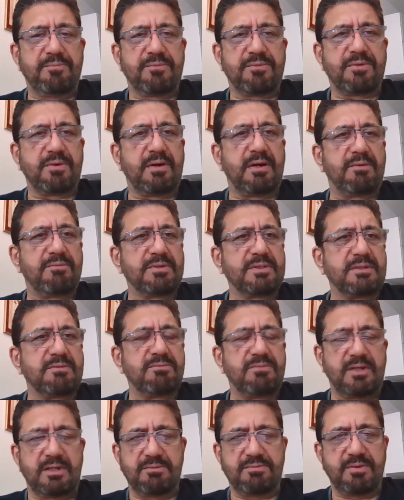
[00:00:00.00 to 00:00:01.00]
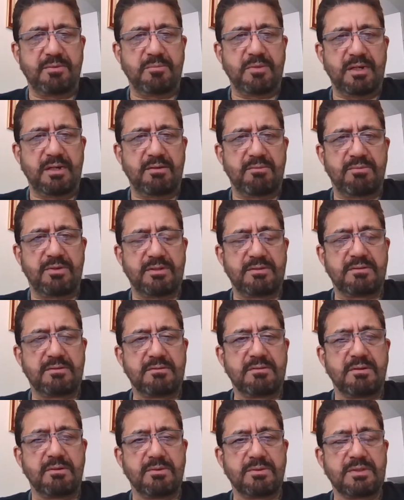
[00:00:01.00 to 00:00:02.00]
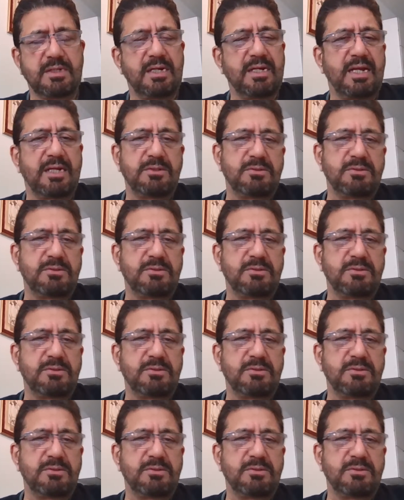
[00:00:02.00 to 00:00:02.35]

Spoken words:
So I wasn't very familiar what goes on.